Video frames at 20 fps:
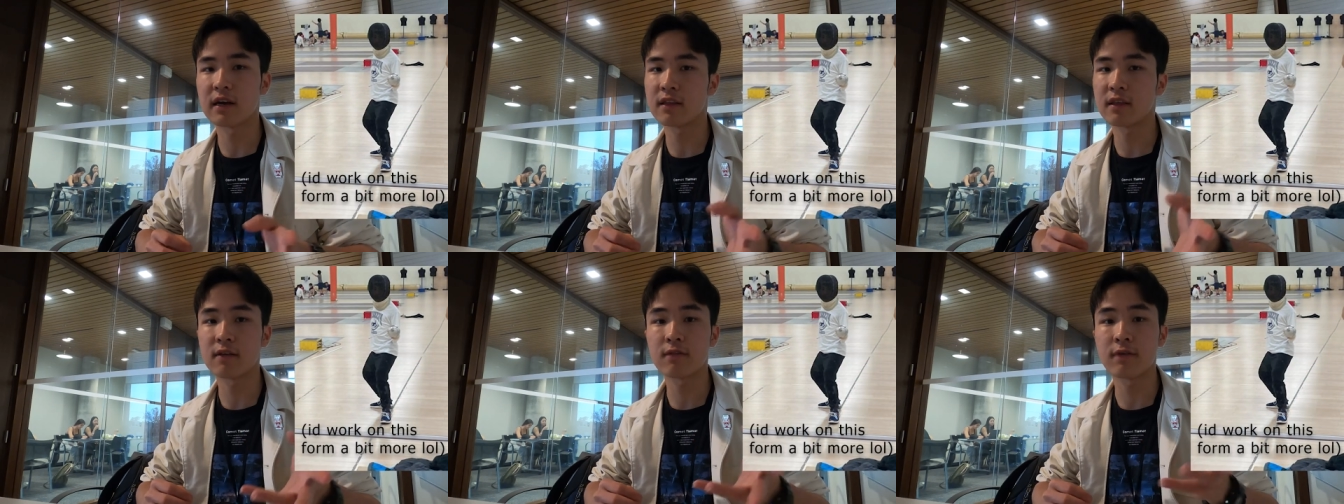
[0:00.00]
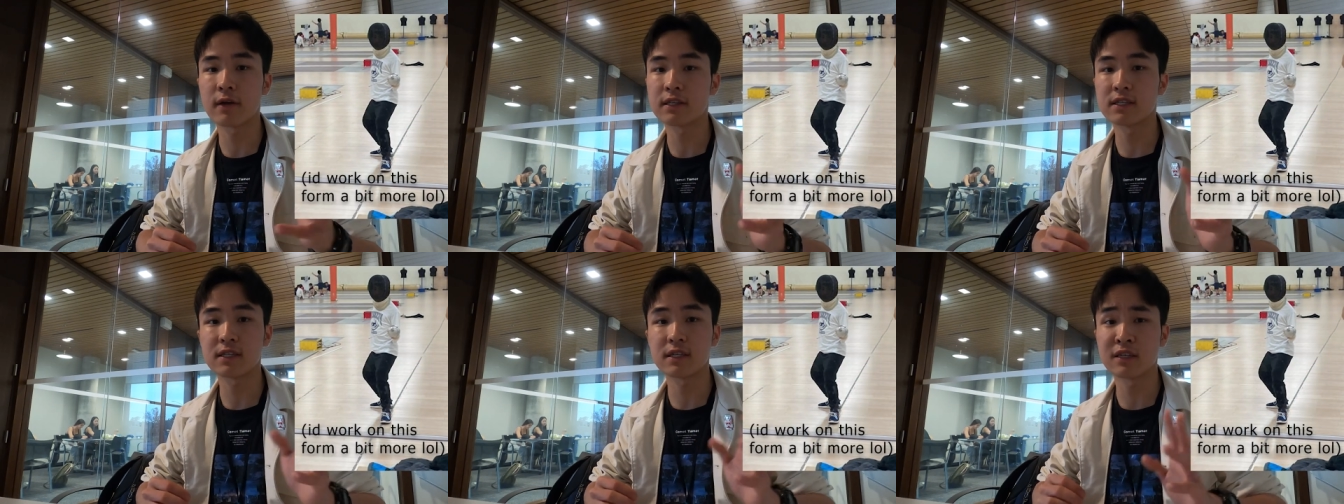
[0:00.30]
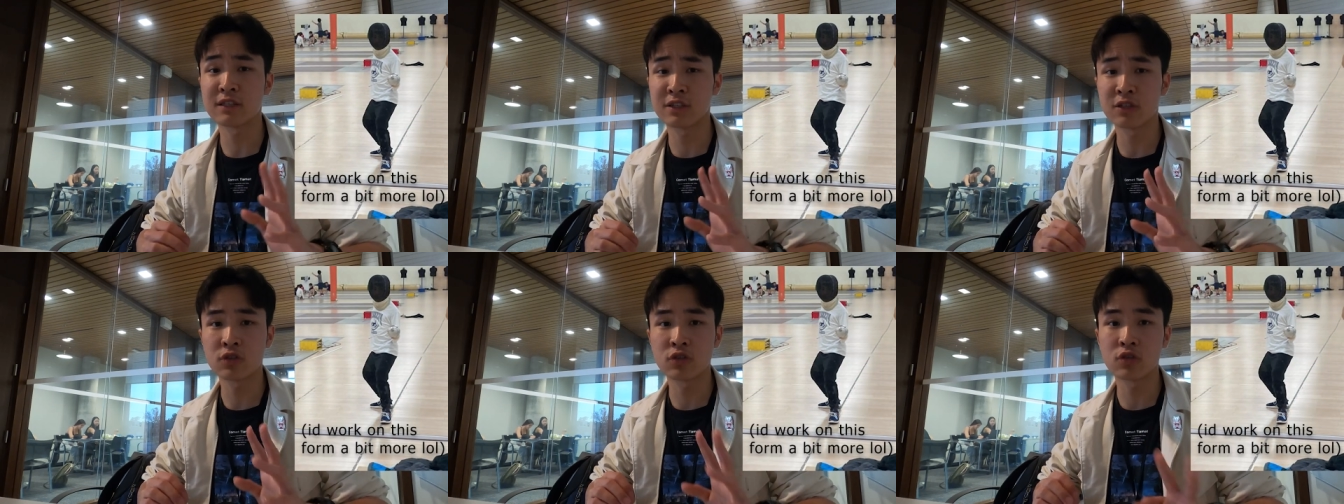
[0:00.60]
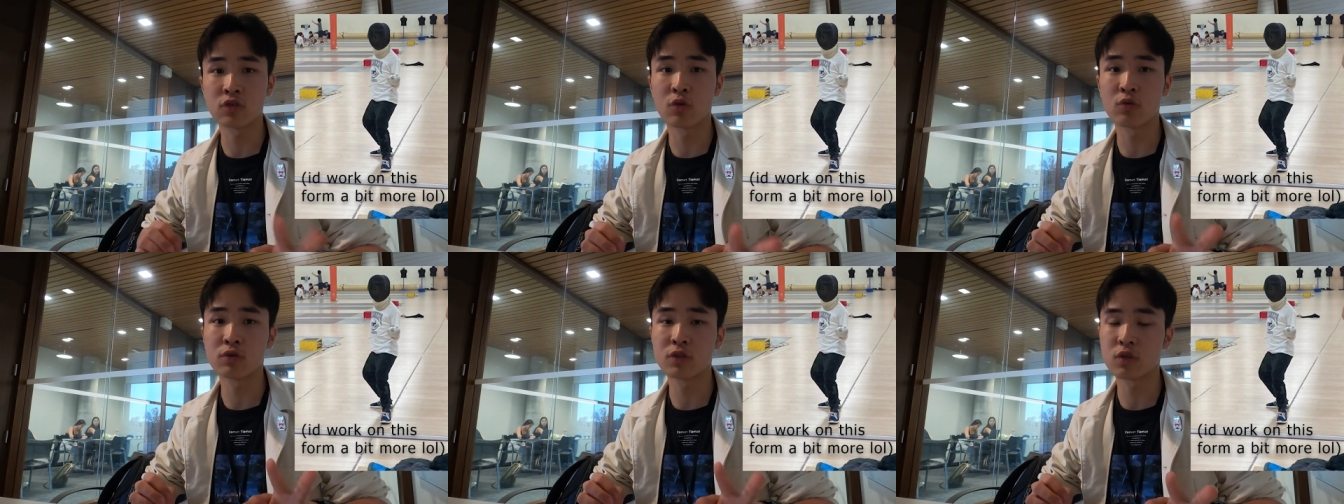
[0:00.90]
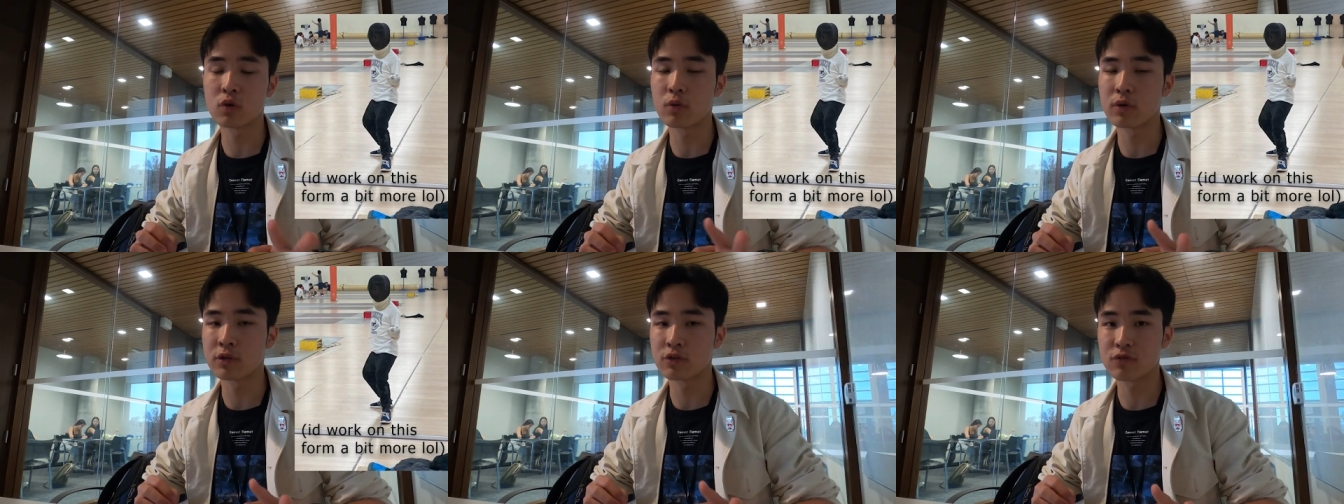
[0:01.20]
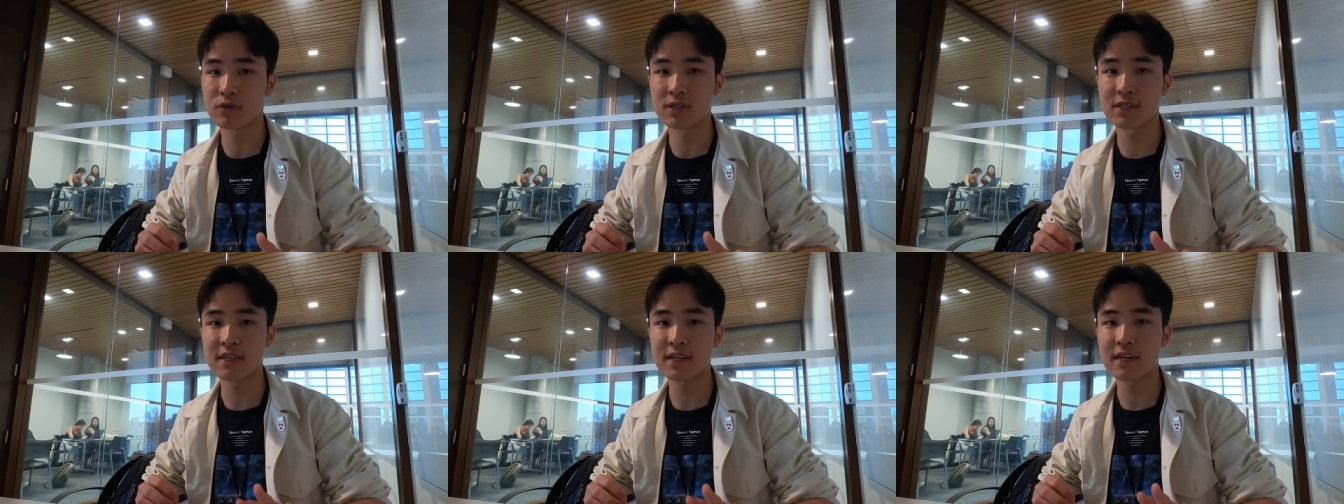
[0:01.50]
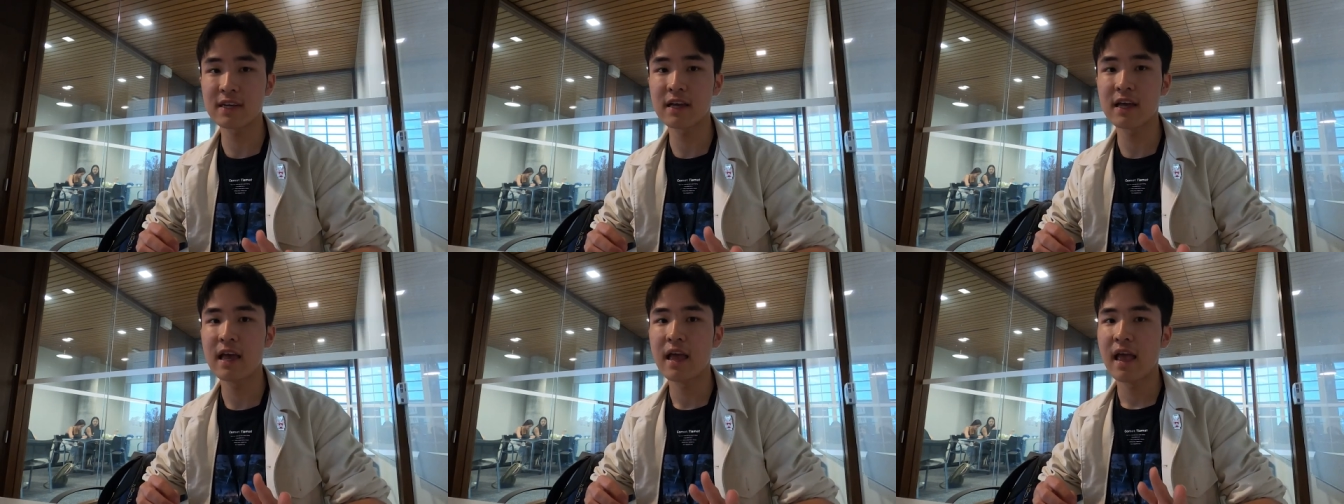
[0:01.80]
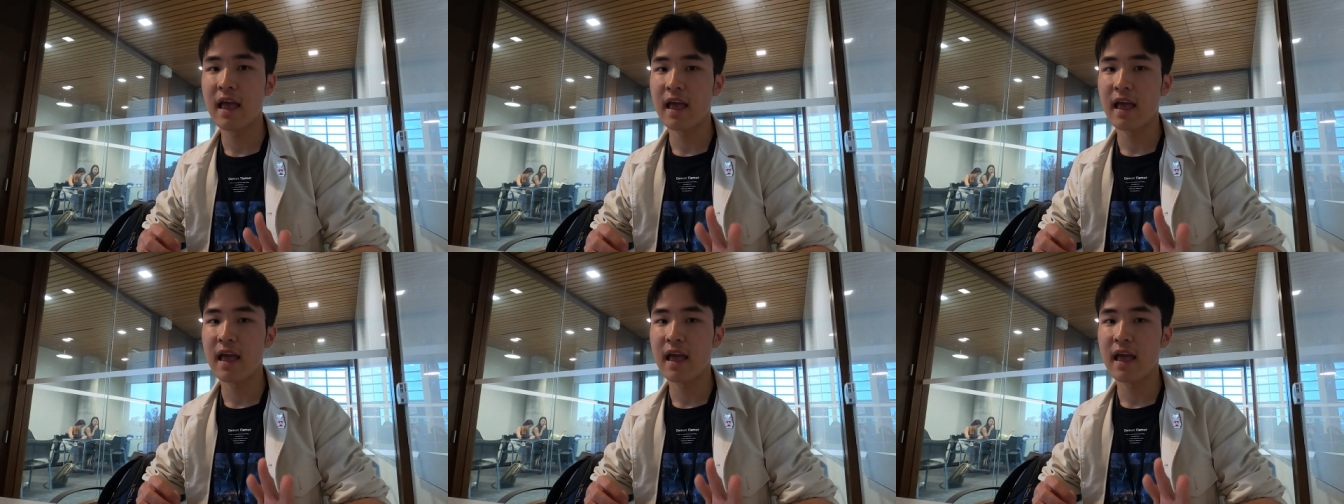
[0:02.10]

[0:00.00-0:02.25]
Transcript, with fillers: I think fencing is so, so interesting,